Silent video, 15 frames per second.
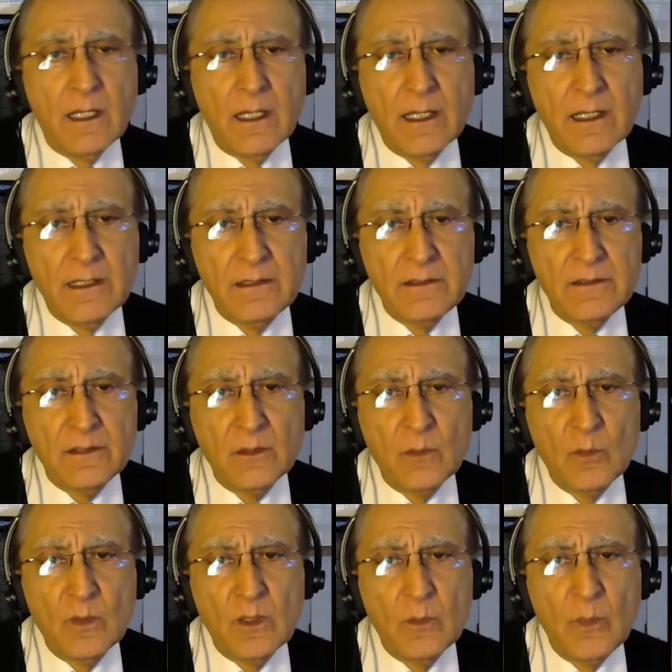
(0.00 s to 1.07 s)
And
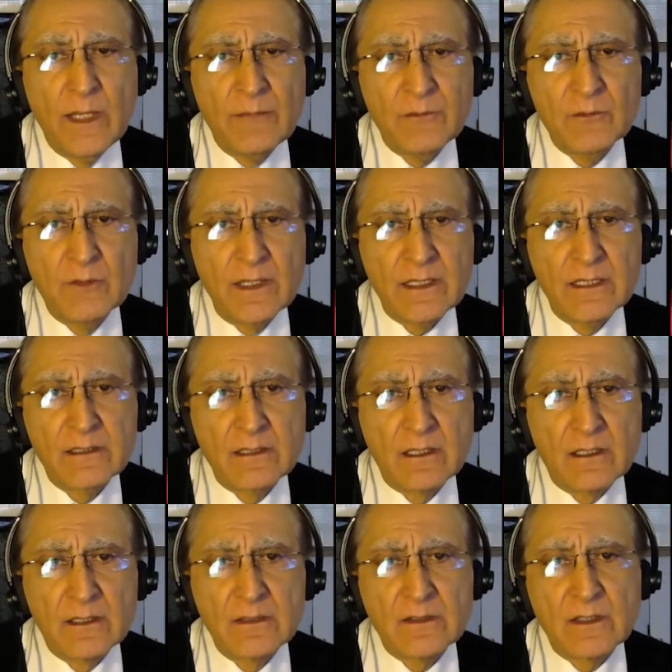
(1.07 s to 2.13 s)
we have to
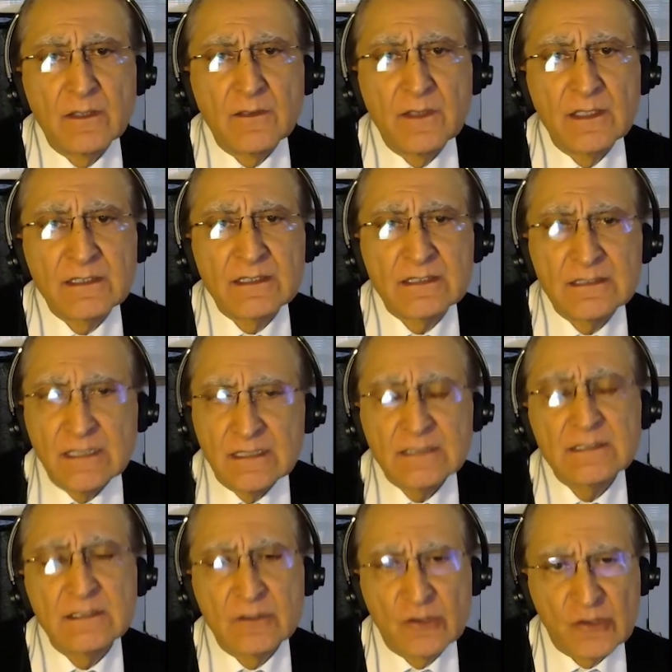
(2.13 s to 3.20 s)
recognize that
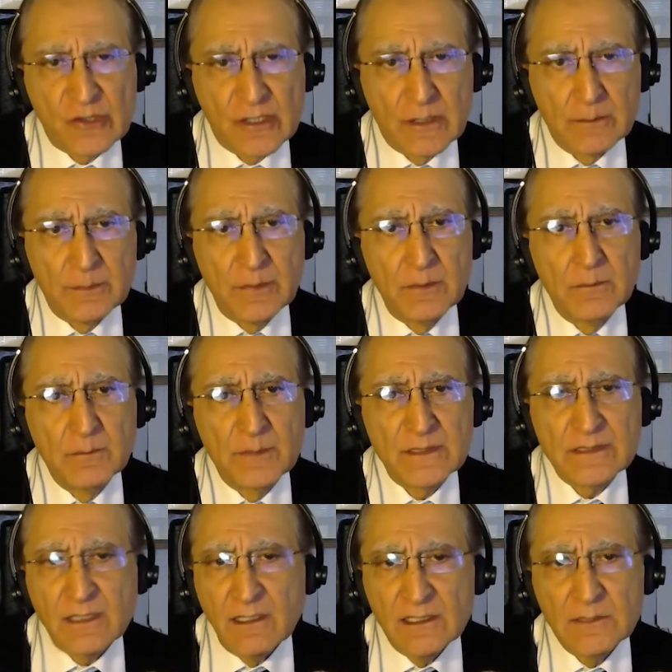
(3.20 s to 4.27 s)
citizenship,
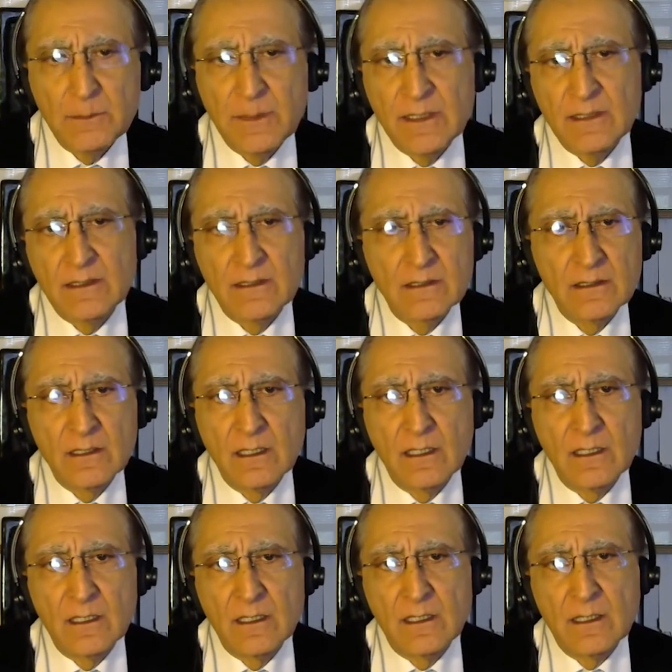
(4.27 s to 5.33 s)
besides being
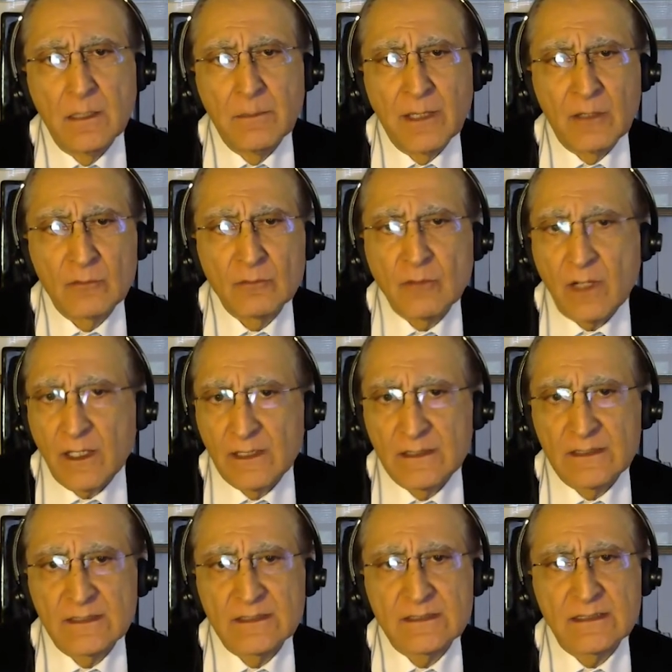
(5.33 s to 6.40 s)
about
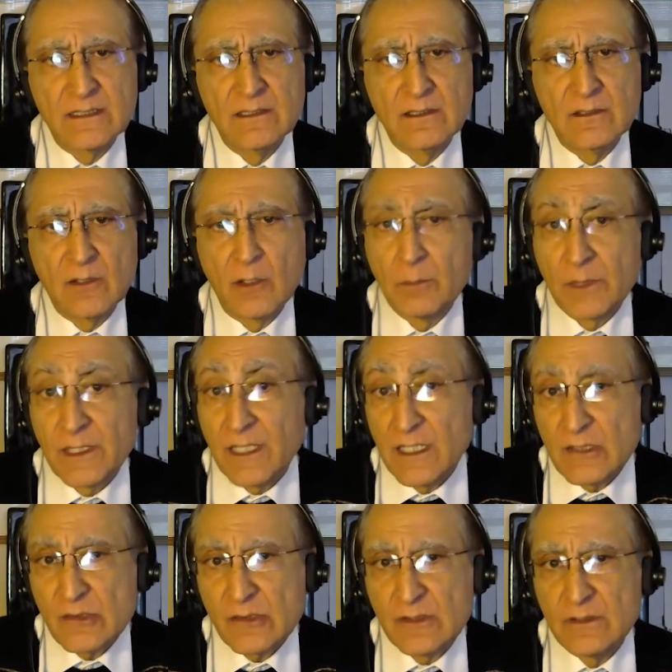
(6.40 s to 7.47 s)
rights and
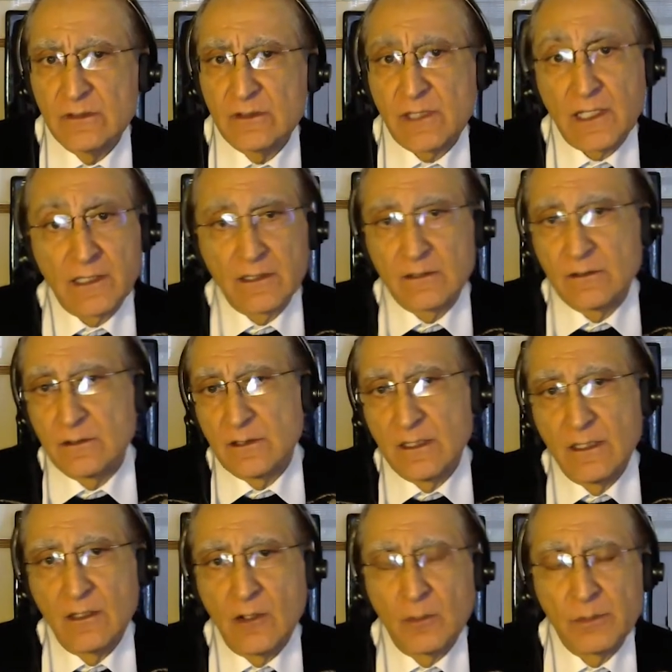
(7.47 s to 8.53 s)
obligations, like
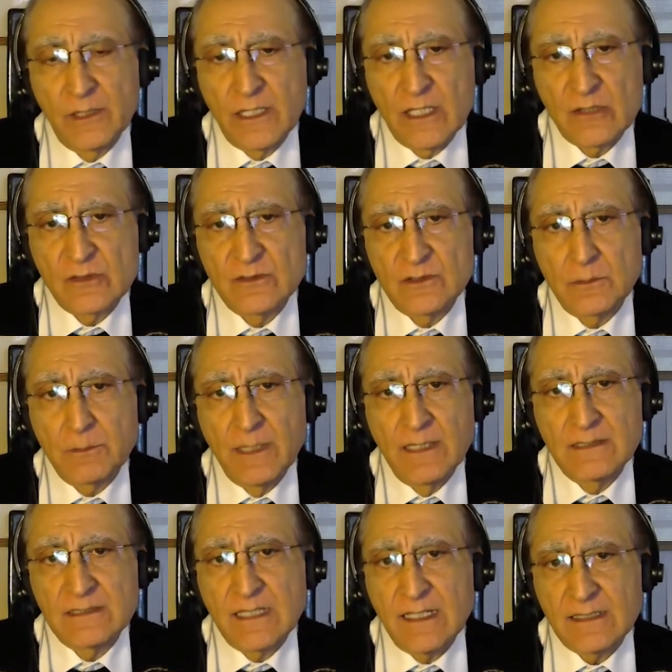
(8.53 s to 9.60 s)
obligations to pay
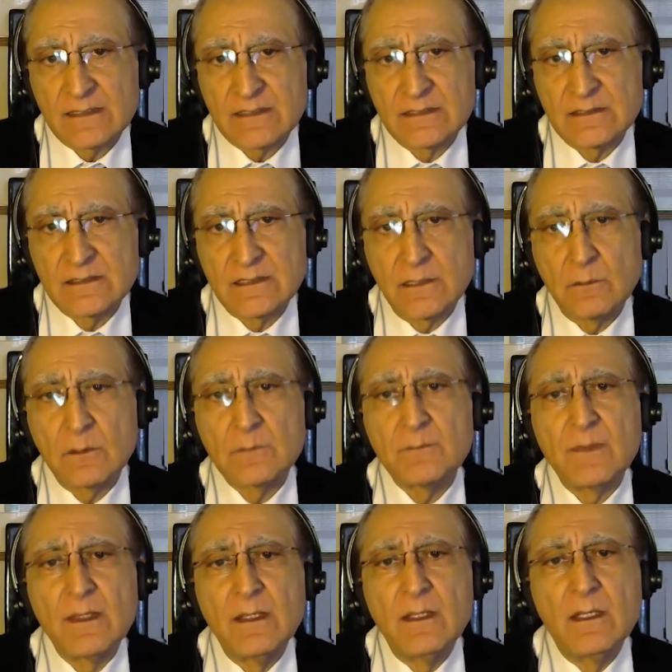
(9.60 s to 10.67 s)
tax and so
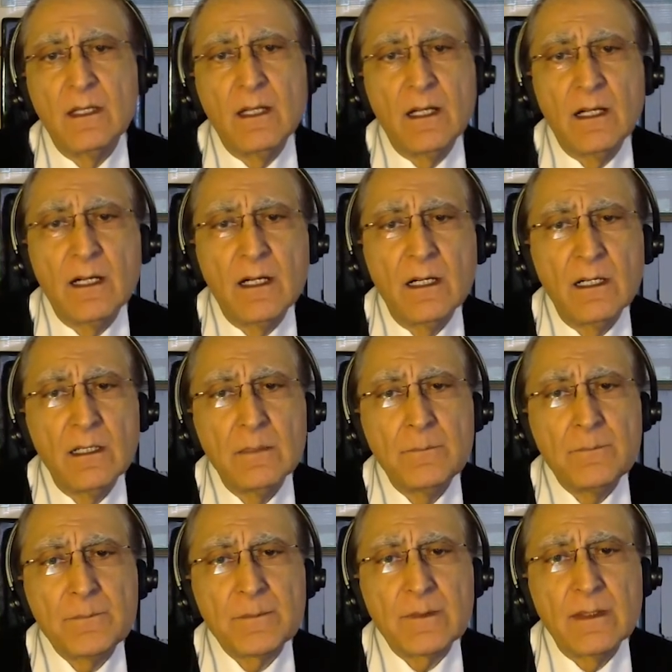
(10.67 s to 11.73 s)
on,
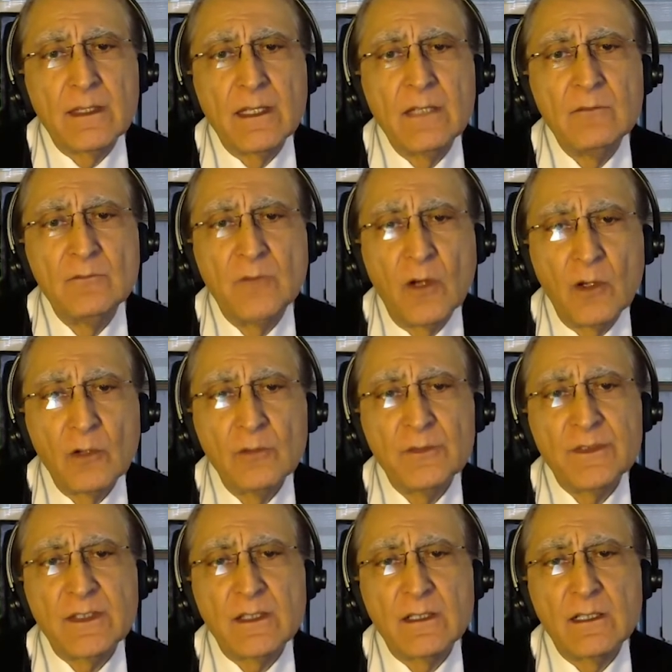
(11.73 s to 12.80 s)

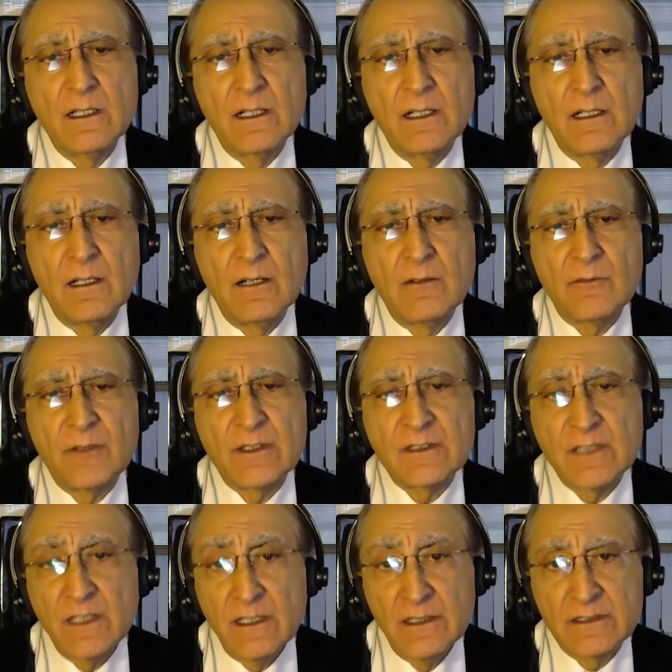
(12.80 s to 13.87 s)
involves
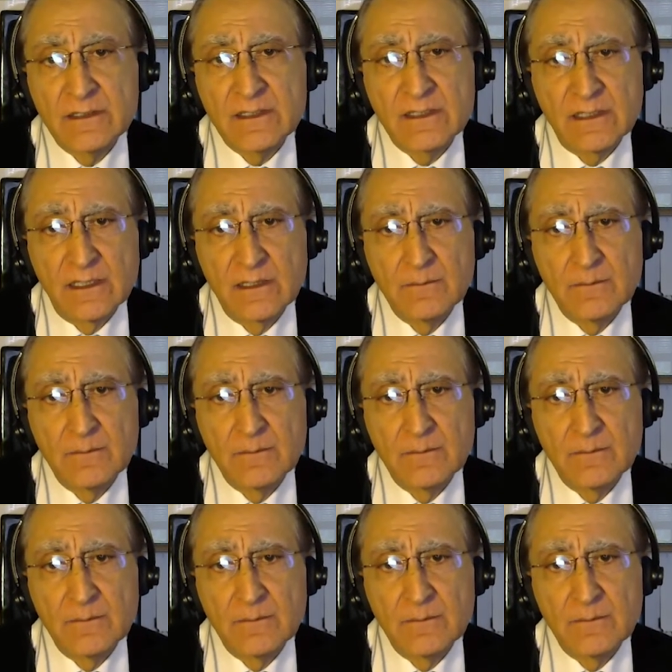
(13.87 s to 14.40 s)
fraternity,